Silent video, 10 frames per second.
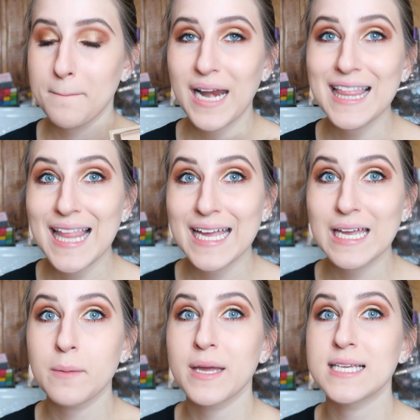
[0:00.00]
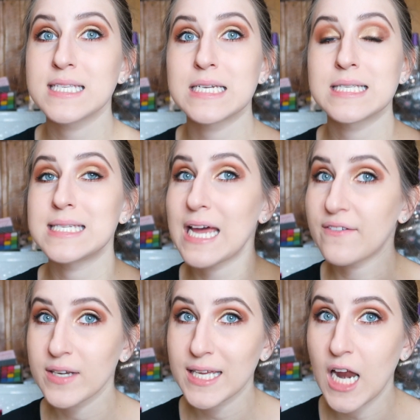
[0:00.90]
But I like it because it is
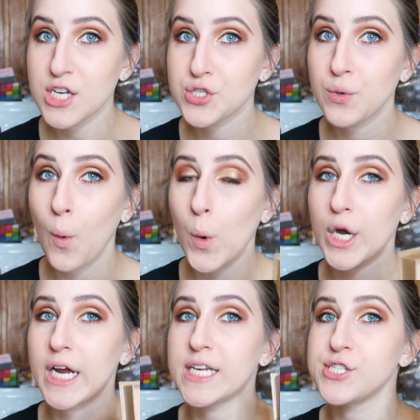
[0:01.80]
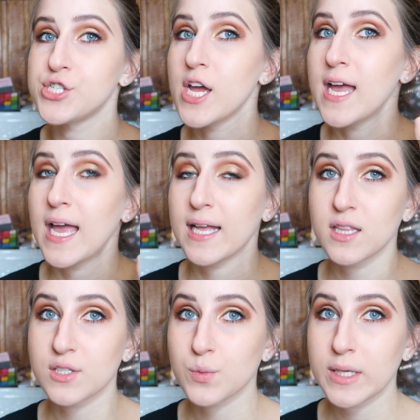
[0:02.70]
definitely not too orange. It
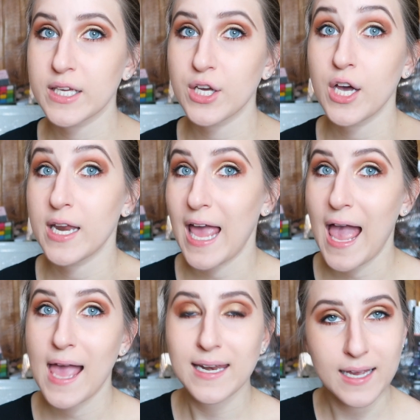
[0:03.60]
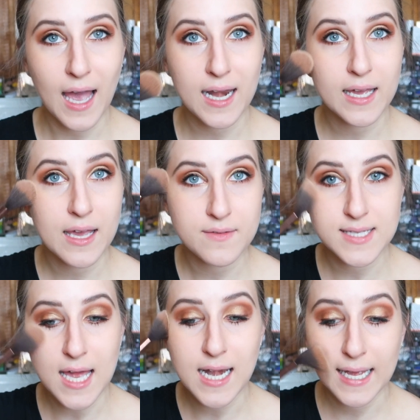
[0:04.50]
looks really good and it kind of
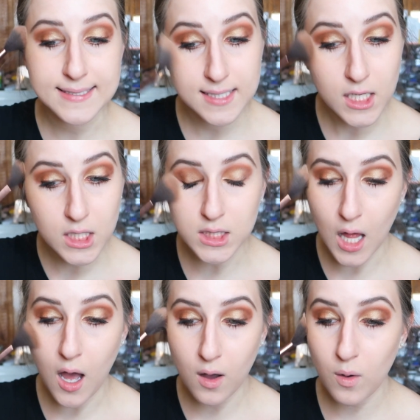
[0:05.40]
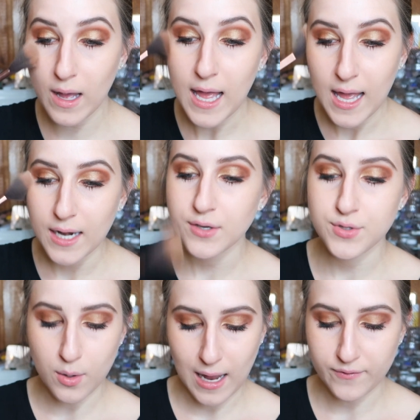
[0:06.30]
gives a nice glow. And you
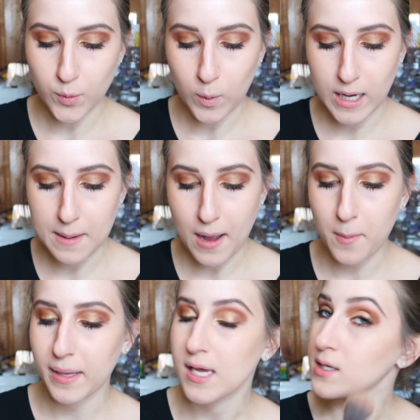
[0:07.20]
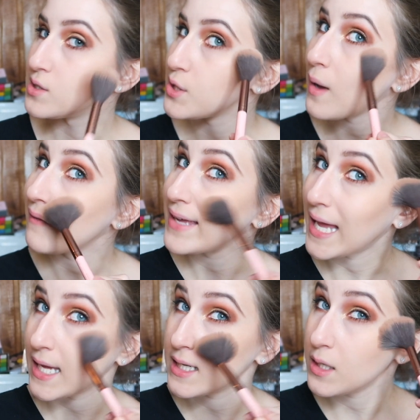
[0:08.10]
don't have to worry about being too
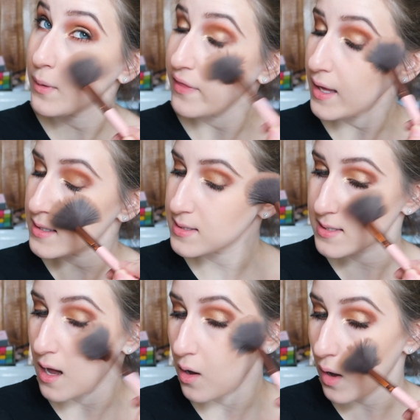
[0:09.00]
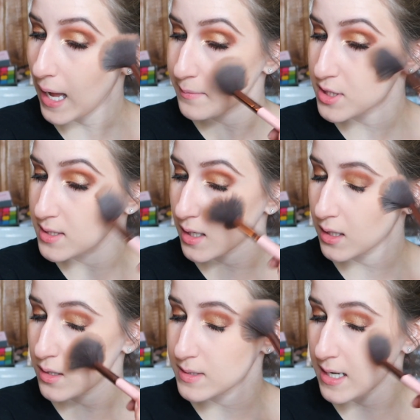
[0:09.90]
heavy-handed with it. So I'm just
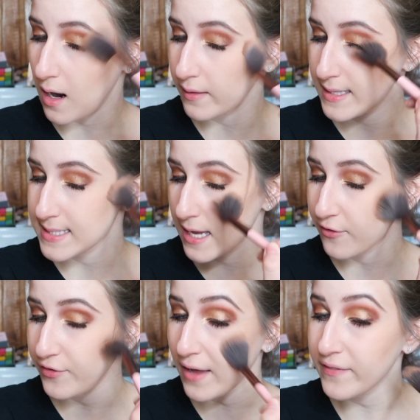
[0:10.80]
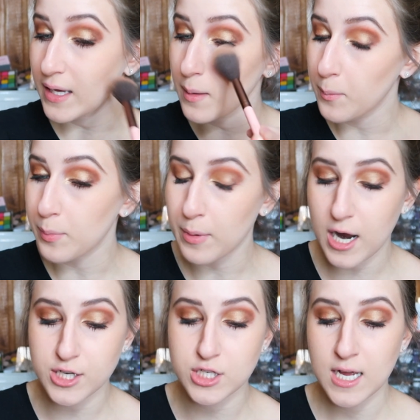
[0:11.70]
gonna use it on this like fluffy
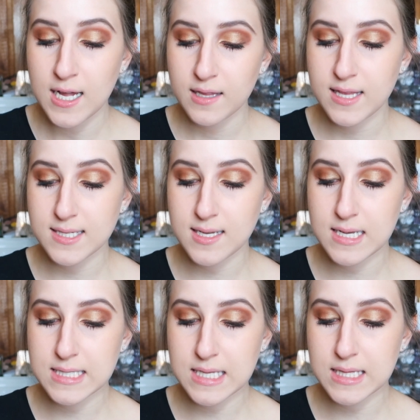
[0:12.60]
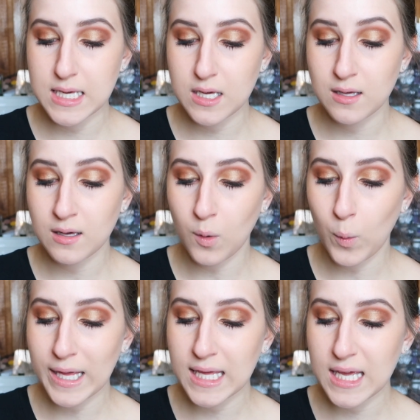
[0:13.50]
brush. This is the
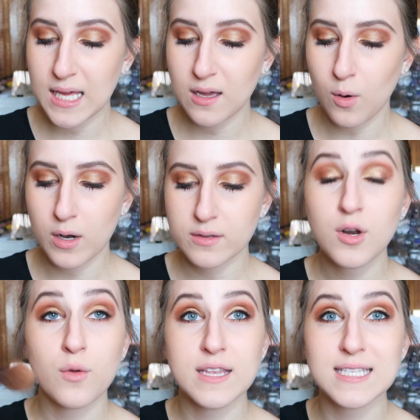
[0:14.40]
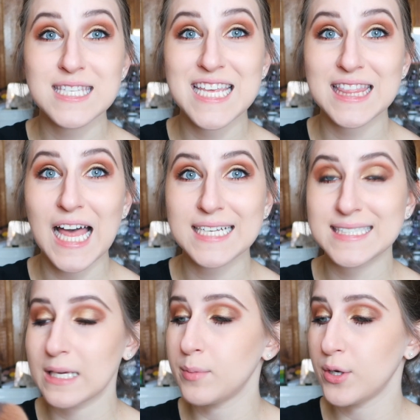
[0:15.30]
this is the
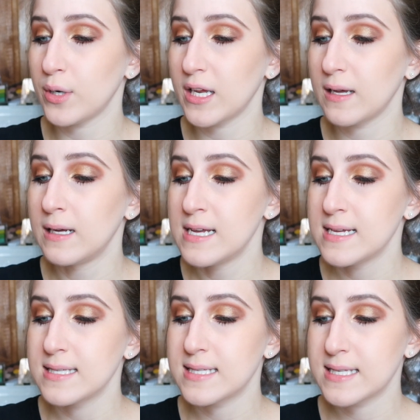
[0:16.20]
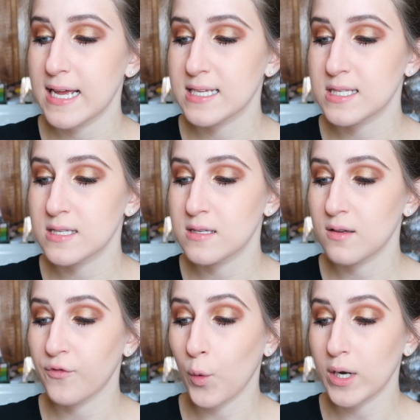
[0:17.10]
Luxie Beauty
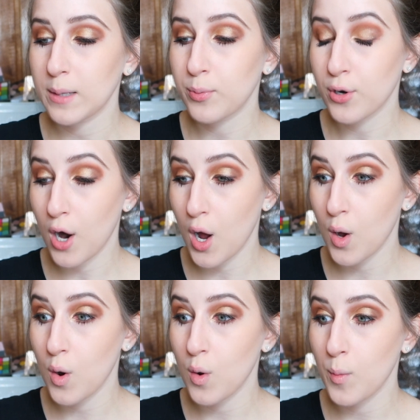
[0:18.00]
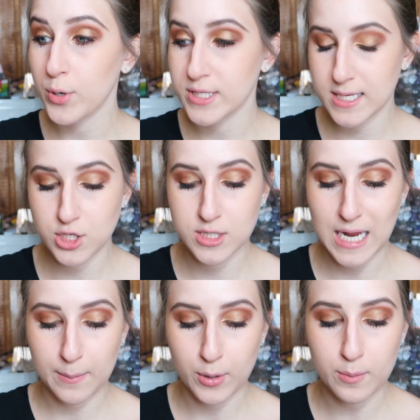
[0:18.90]
640 Pro Precision
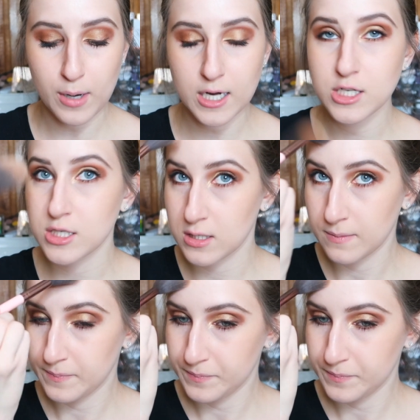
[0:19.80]
Tapered Brush.